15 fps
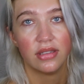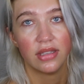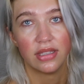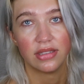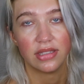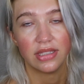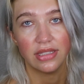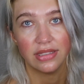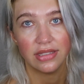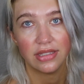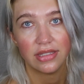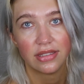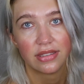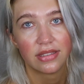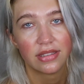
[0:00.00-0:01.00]
that's
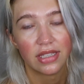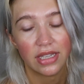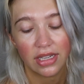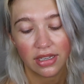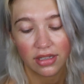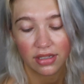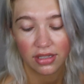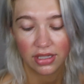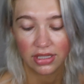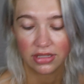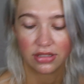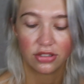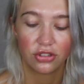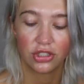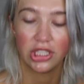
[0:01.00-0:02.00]
easiest and
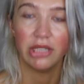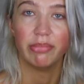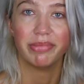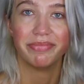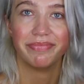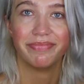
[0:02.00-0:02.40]
it's cheap.